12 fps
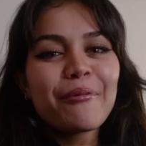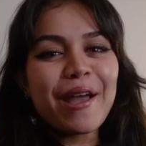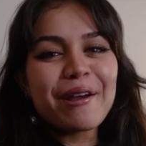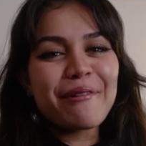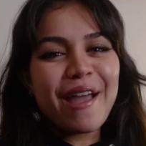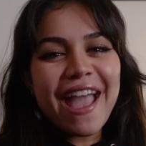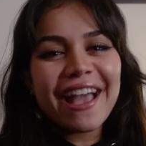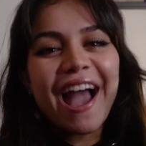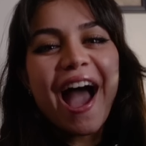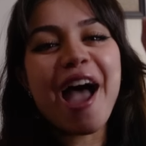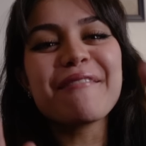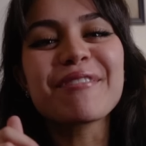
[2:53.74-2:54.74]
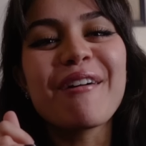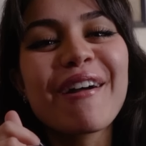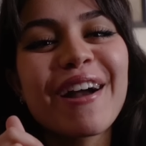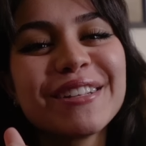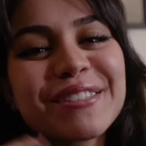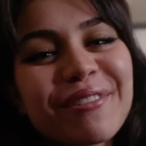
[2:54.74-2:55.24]
Wink, wink, I'm
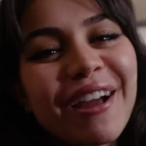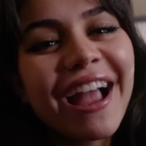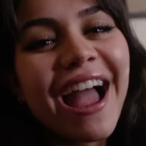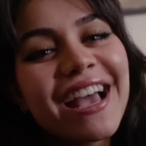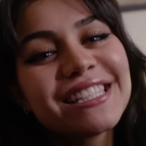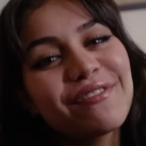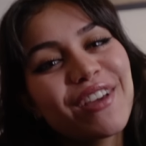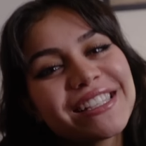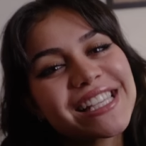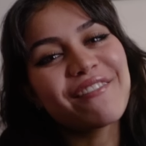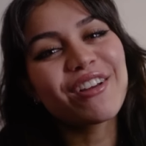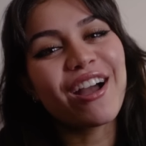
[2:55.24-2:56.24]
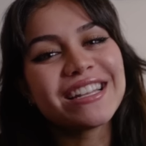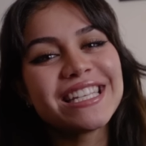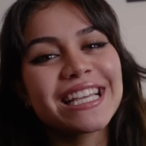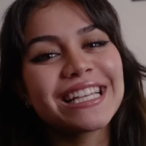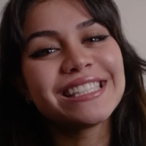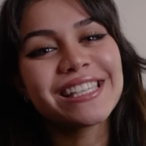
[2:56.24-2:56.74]
going on tour, guys. If you guys haven't gotten
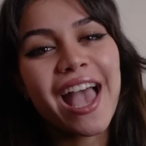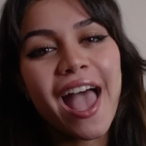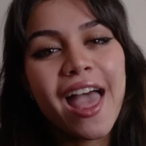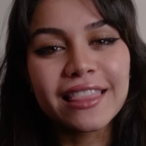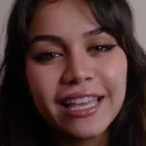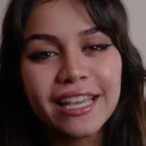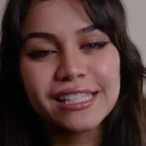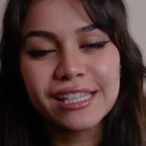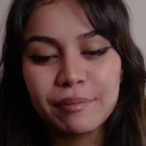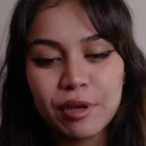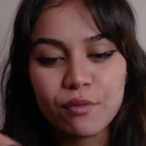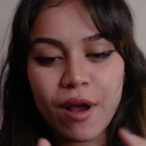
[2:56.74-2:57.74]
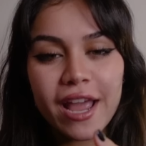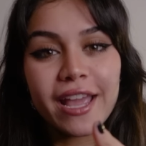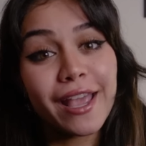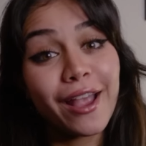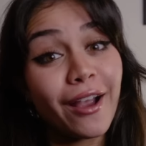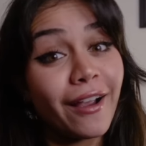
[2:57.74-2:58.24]
tickets yet, link is gonna be right
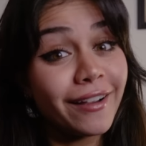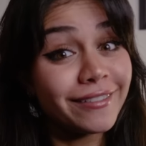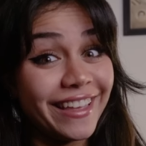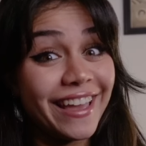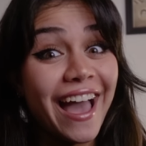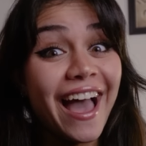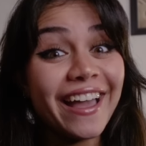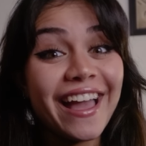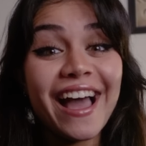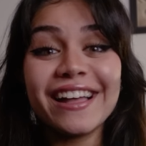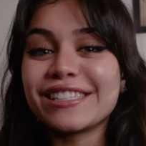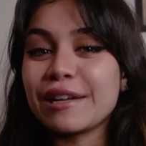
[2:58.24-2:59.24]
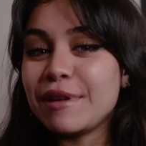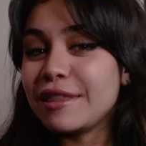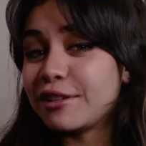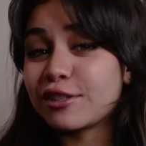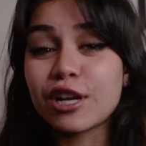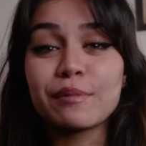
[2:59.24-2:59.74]
here. Yeah, it's gonna be in
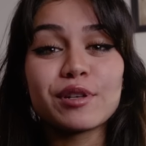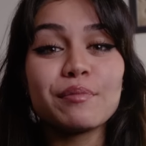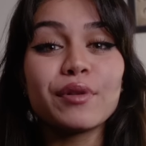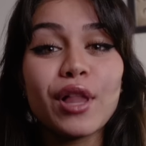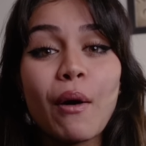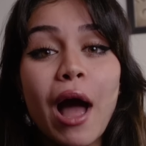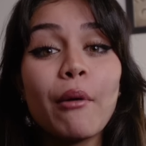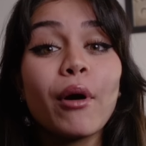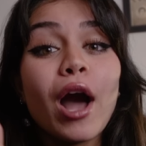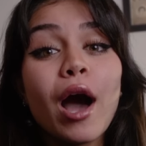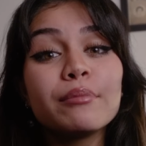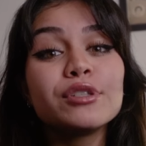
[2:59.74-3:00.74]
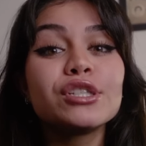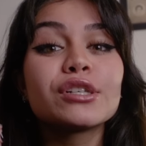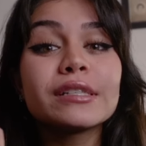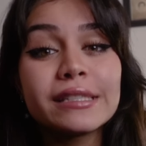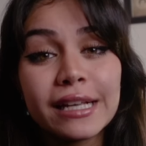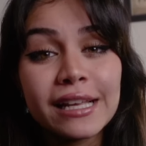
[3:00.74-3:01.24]
the description below. I will come to
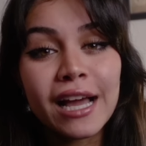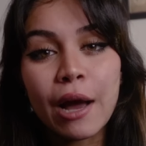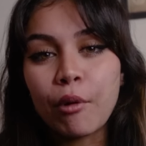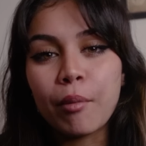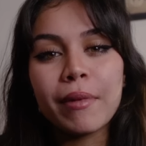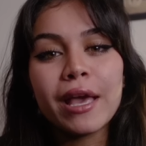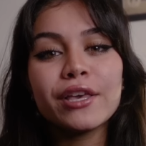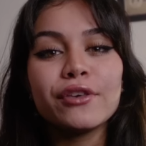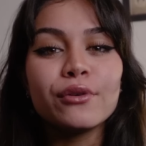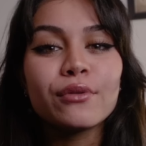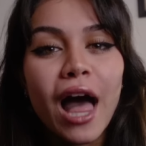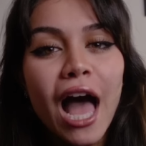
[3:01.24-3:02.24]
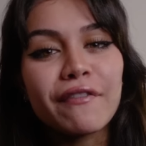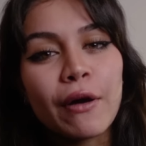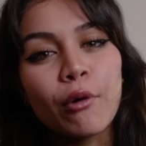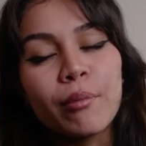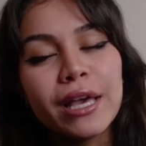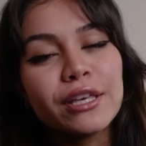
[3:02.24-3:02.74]
your city, I will make you laugh, I
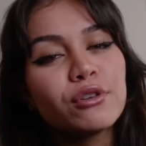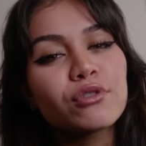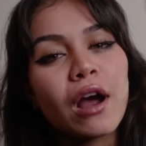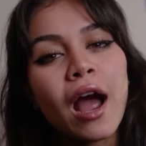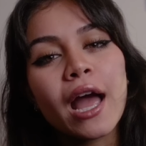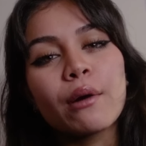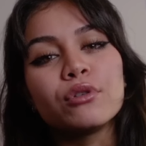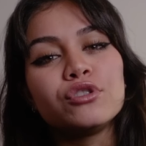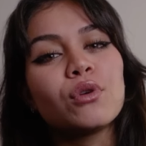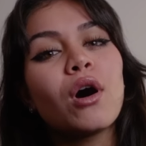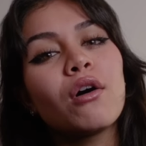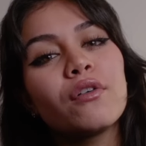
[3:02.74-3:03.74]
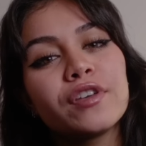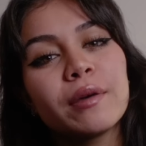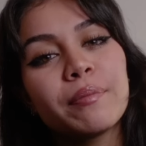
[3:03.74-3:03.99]
will make you cry, I will do all of the